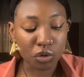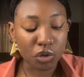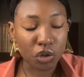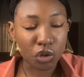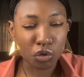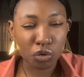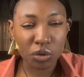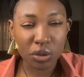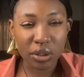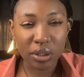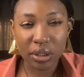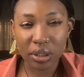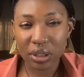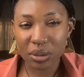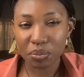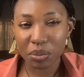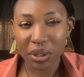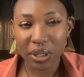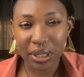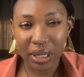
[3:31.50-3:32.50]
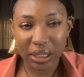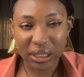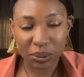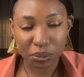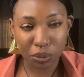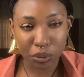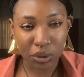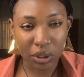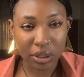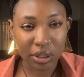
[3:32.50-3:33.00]
to choose this beginners
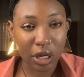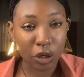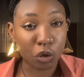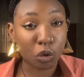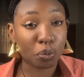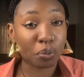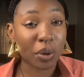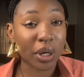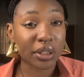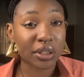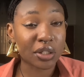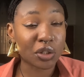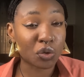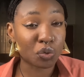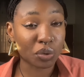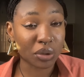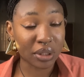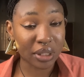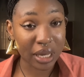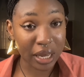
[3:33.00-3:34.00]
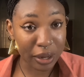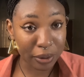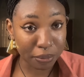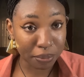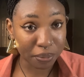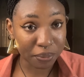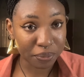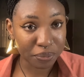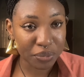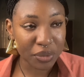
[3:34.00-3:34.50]
project and you practice with
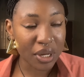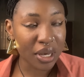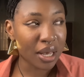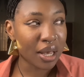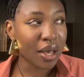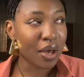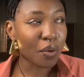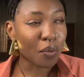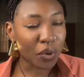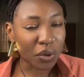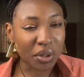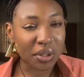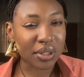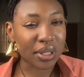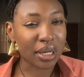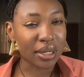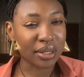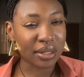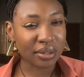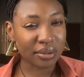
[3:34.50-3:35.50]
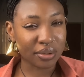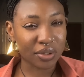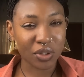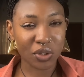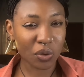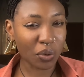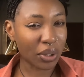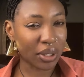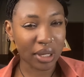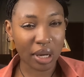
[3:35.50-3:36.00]
them, when you start
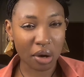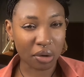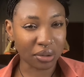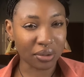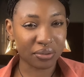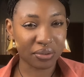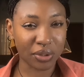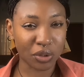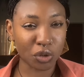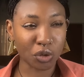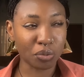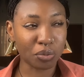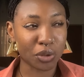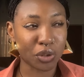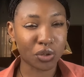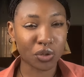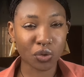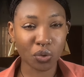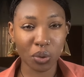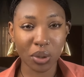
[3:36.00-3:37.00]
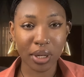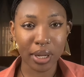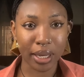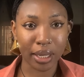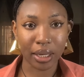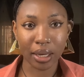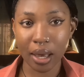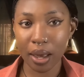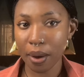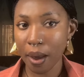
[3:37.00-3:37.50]
sewing outfits, you'll be sewing
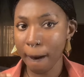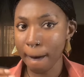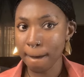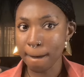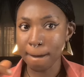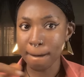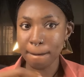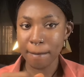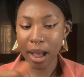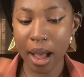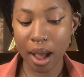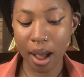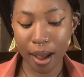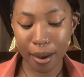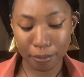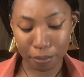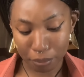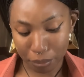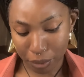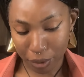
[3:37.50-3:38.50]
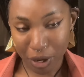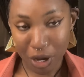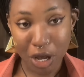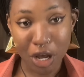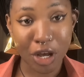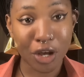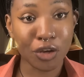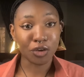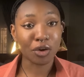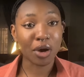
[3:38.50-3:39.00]
like bam.
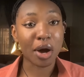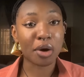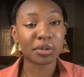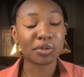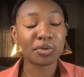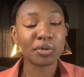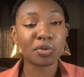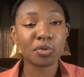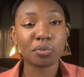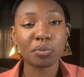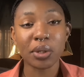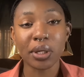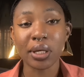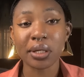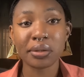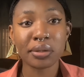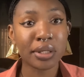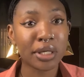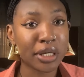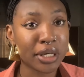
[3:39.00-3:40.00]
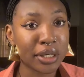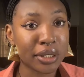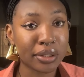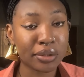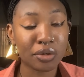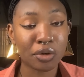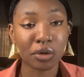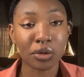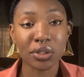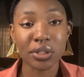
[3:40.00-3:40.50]
Your outfit will be
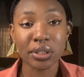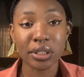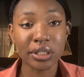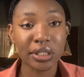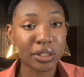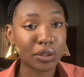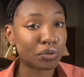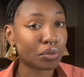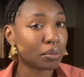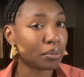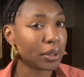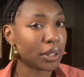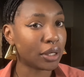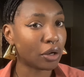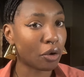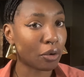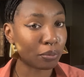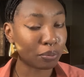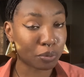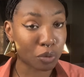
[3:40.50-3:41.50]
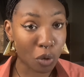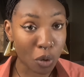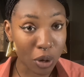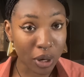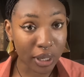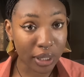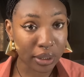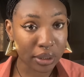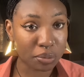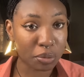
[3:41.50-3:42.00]
clean, your stitching will be on
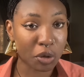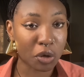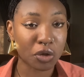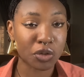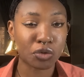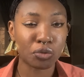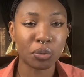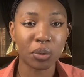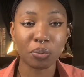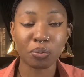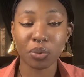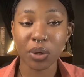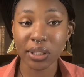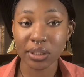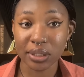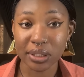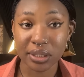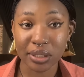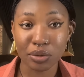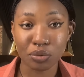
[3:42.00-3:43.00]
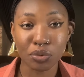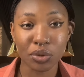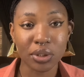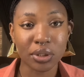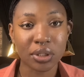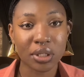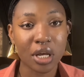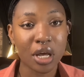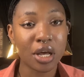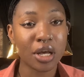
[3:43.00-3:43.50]
point, because you've been practicing
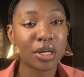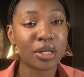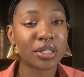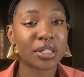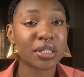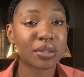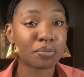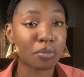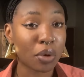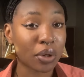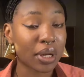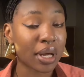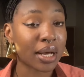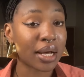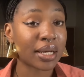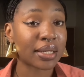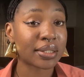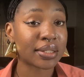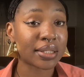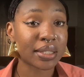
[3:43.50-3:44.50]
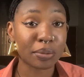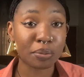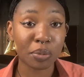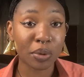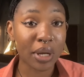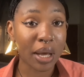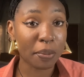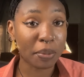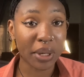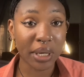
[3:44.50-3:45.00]
with smaller and
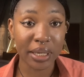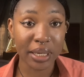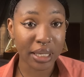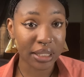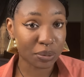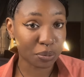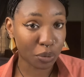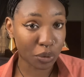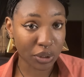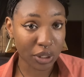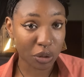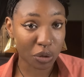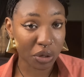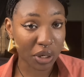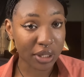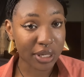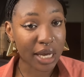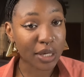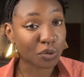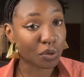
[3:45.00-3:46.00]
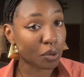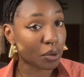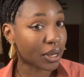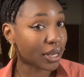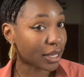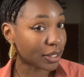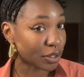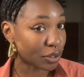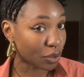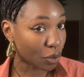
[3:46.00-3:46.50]
simpler beginners project. Okay, that's what we're
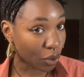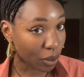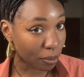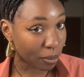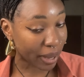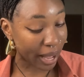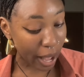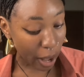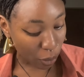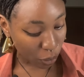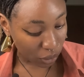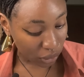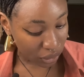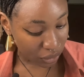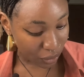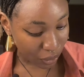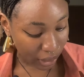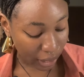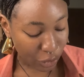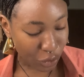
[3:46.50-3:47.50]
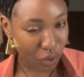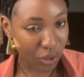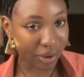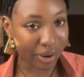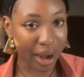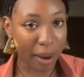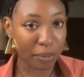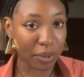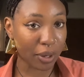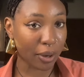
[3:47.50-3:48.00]
here to talk about. Okay, so
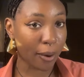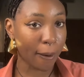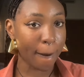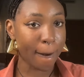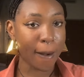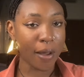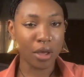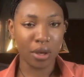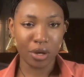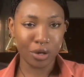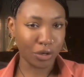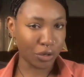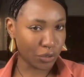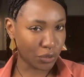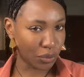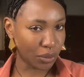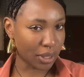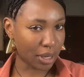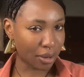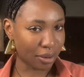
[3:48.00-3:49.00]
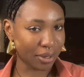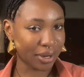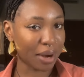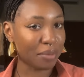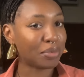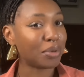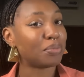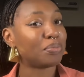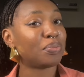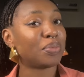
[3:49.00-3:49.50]
grab your
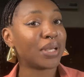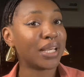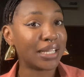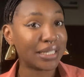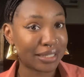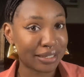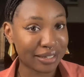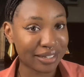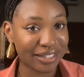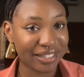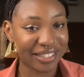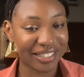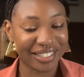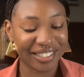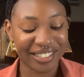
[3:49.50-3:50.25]
grab your pen.